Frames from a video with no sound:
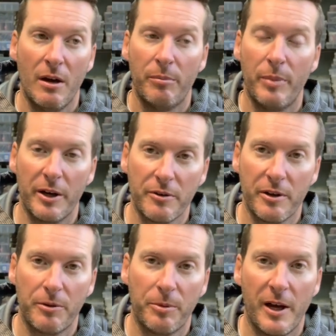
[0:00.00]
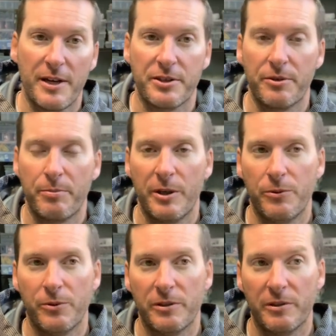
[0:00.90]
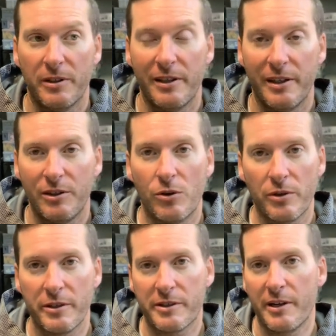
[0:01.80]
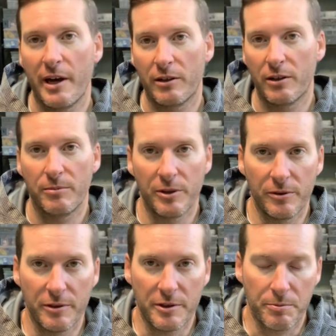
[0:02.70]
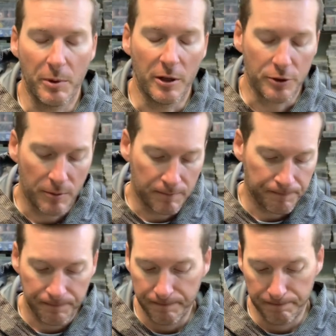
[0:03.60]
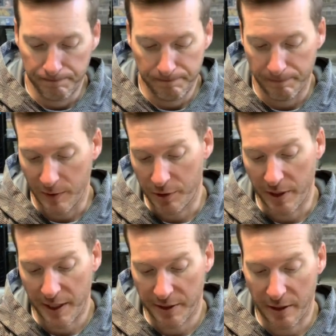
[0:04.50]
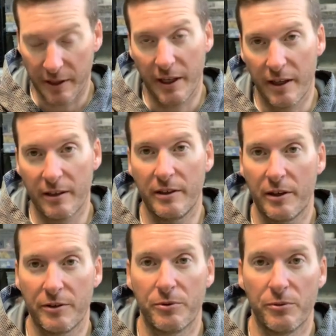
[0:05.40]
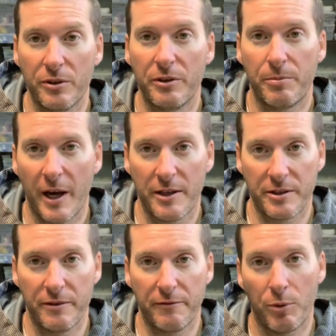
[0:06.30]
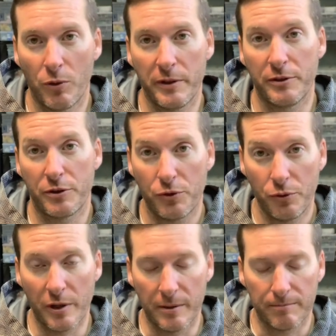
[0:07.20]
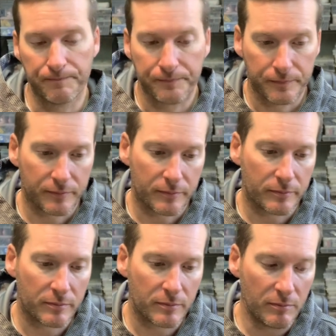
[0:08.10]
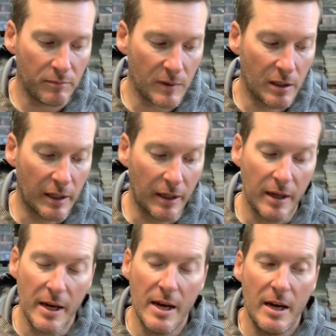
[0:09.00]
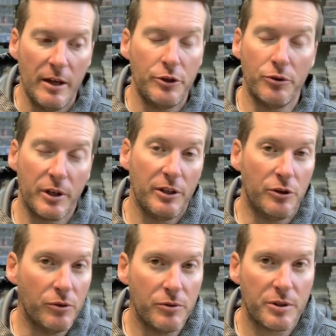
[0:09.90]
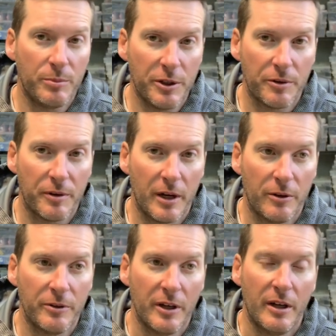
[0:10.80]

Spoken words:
better than a plastic bait will, and they don't get snagged up nearly as much. So that's, again, another really positive point to them. You can use them year-round.